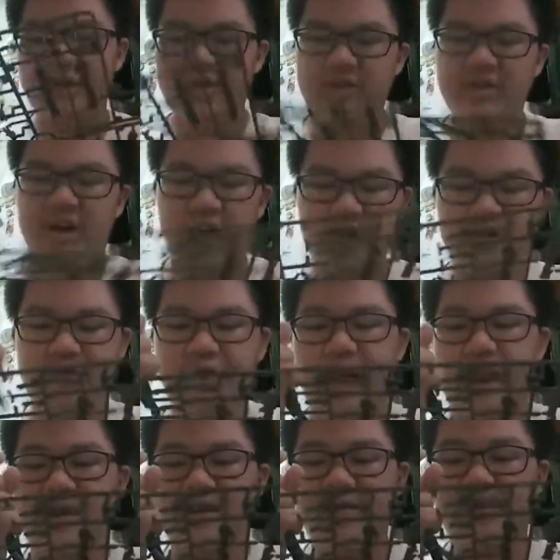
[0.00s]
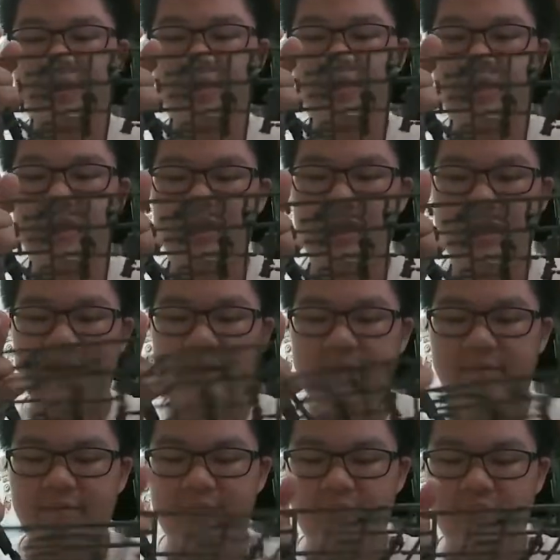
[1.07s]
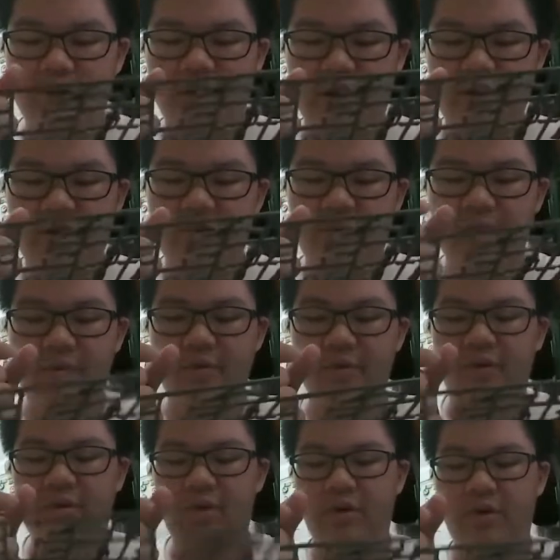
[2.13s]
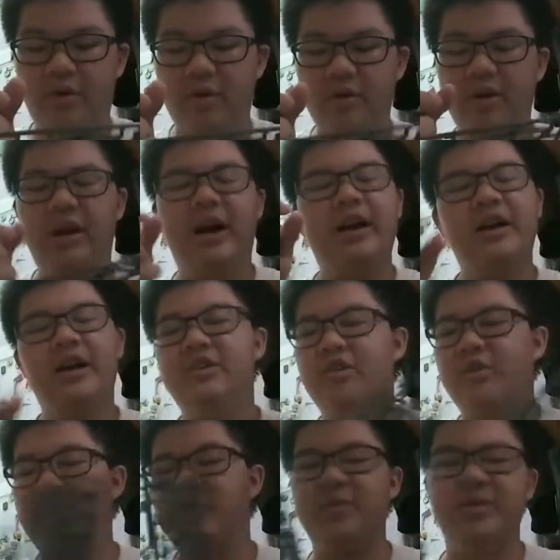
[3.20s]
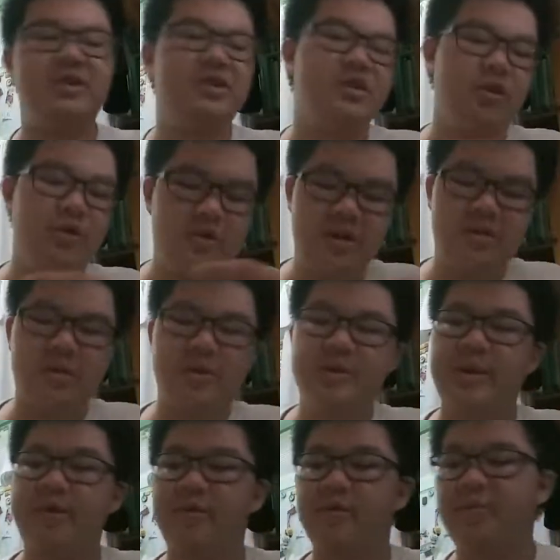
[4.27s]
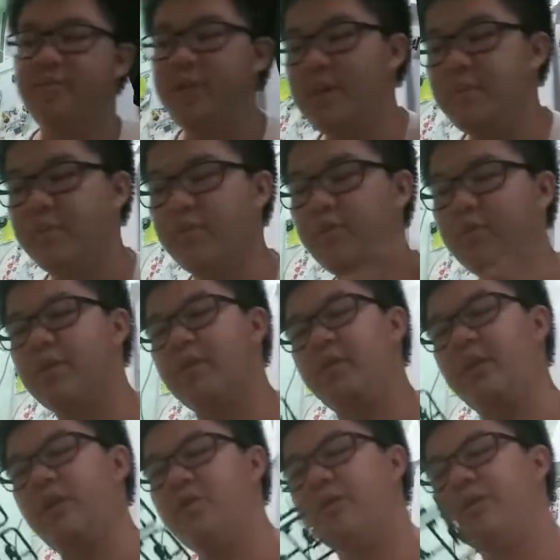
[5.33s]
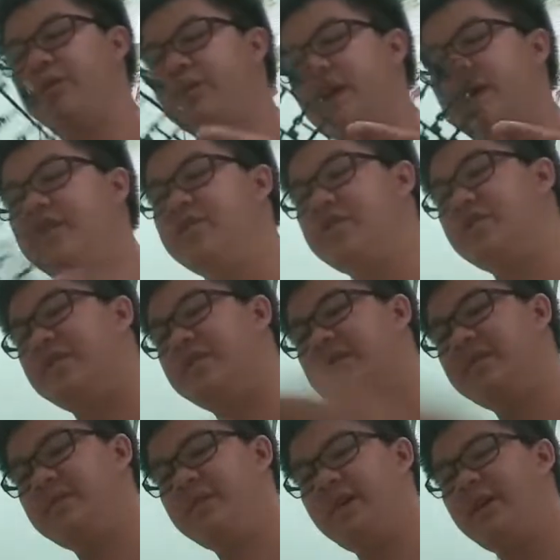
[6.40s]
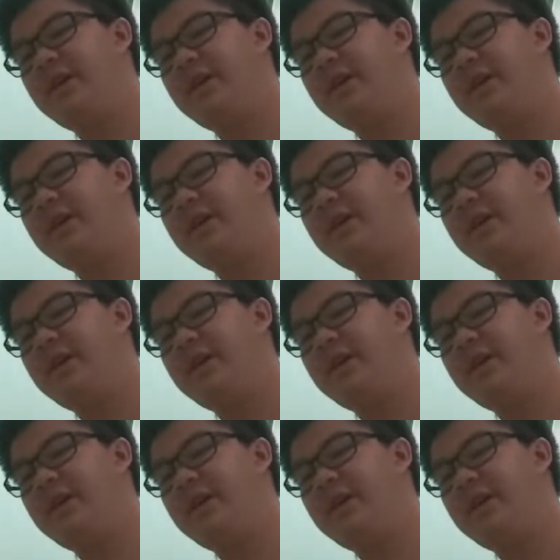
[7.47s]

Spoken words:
is harsh facts, but retarded people, or I do not want to be so disrespectful, people with low intelligence